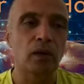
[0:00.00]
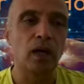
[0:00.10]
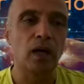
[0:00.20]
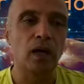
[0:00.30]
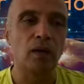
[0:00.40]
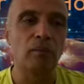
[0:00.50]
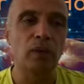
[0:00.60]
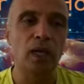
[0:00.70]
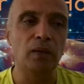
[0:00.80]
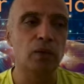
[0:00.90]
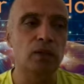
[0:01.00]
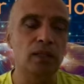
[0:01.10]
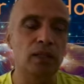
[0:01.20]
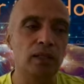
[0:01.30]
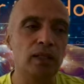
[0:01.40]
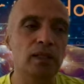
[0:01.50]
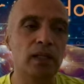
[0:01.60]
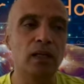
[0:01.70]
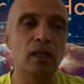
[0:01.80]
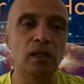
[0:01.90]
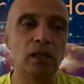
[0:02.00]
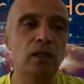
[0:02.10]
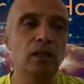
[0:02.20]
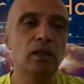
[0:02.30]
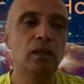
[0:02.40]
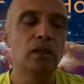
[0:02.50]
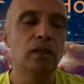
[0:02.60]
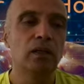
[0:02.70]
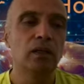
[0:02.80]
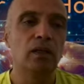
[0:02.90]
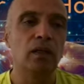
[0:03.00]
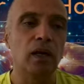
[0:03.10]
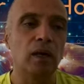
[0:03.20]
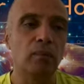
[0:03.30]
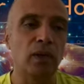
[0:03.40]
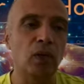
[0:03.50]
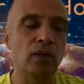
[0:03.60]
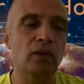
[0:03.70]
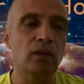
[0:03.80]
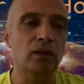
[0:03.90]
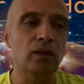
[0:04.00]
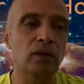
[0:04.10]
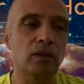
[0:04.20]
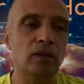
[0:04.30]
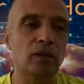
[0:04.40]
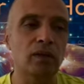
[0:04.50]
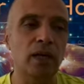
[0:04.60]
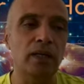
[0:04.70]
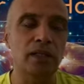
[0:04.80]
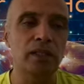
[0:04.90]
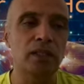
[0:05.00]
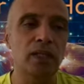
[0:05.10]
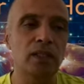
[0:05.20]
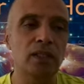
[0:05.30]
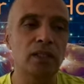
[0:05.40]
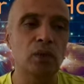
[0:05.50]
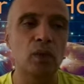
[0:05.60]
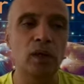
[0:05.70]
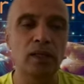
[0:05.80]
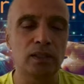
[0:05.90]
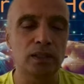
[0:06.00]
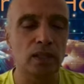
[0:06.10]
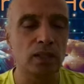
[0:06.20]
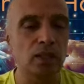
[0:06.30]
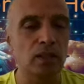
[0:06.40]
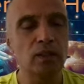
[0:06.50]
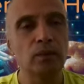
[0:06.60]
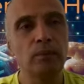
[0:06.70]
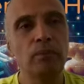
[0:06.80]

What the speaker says: I would certainly say learn, because the country is changing, the world is changing,